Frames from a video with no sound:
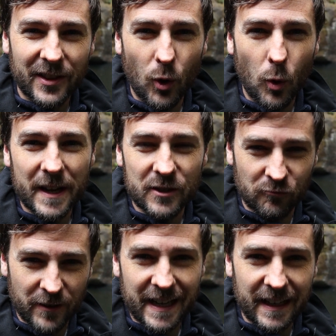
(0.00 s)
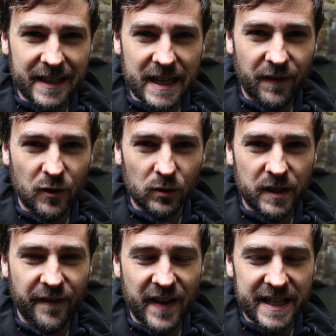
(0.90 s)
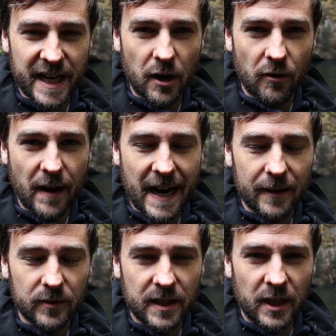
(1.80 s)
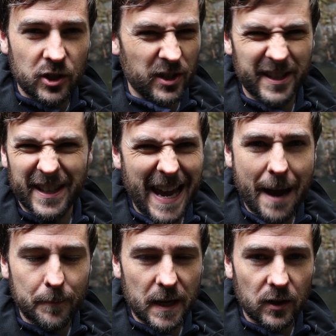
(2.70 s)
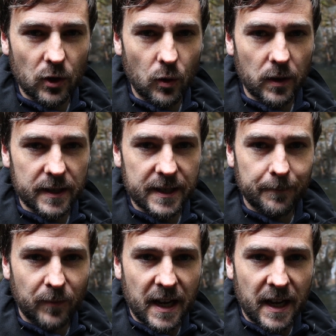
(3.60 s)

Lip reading: They're always really difficult to video around just because of the ambient noise.